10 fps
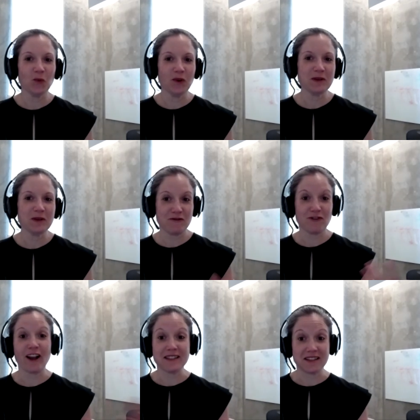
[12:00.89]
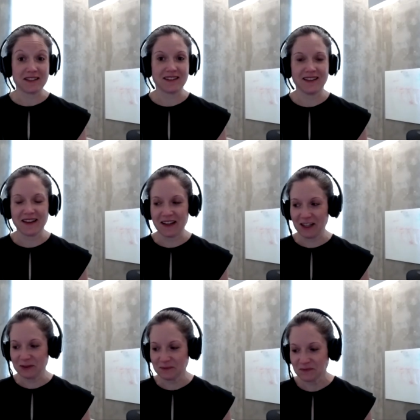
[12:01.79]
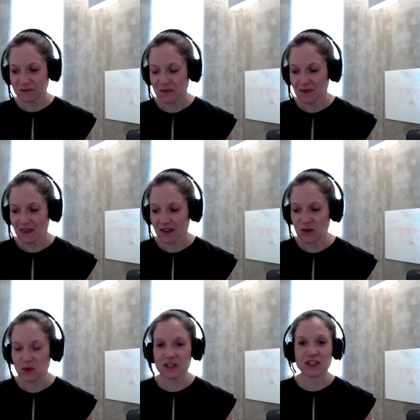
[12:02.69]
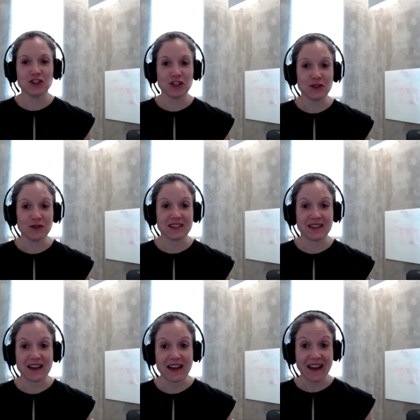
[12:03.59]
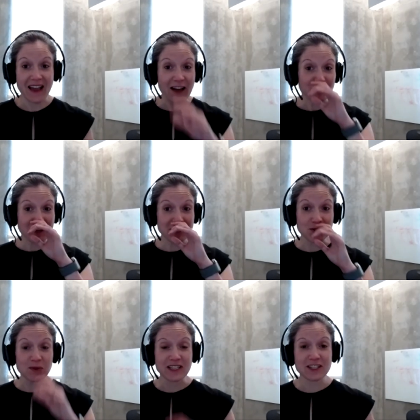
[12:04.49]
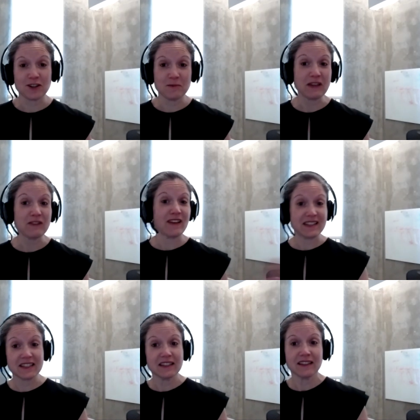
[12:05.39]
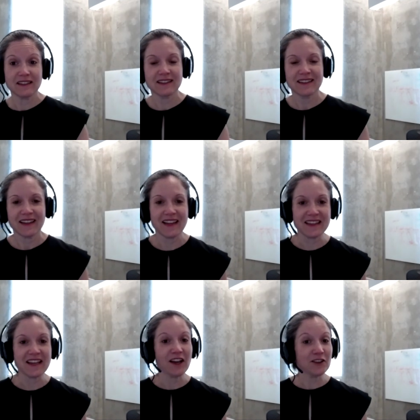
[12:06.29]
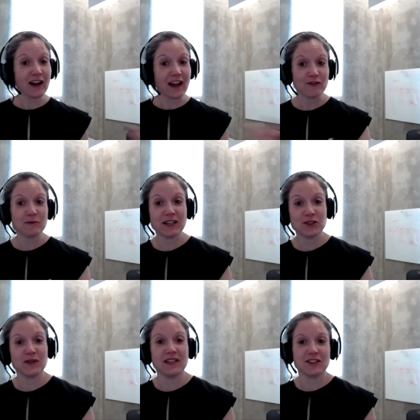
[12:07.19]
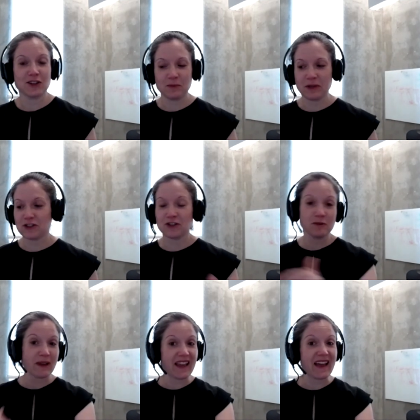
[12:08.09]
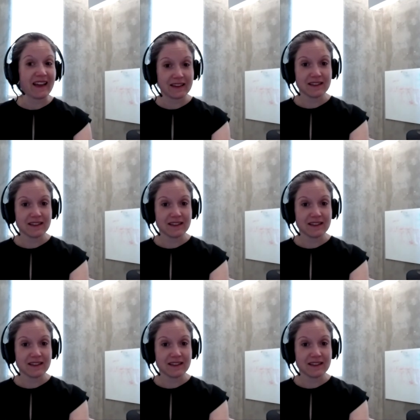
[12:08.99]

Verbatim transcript: One of my friends um, always jokes that half of my tweets are me venting, and the other half of my tweets are pictures of my cat.